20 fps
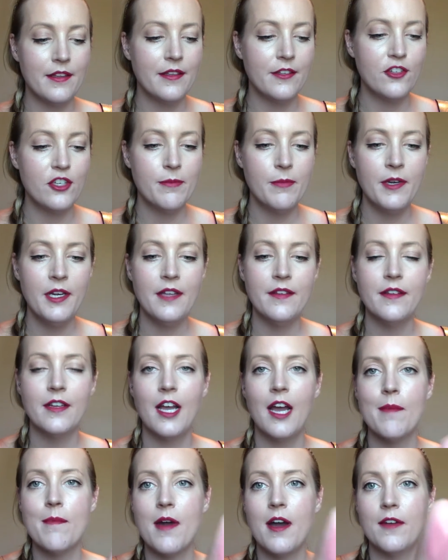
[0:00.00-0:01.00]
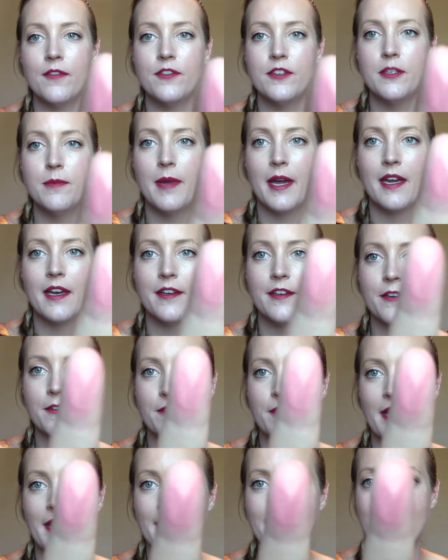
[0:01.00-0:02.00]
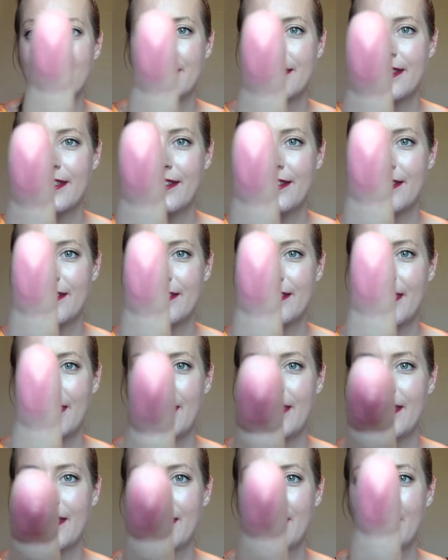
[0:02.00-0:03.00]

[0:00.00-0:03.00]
shimmer doesn't come off too bad on your face. There it is there.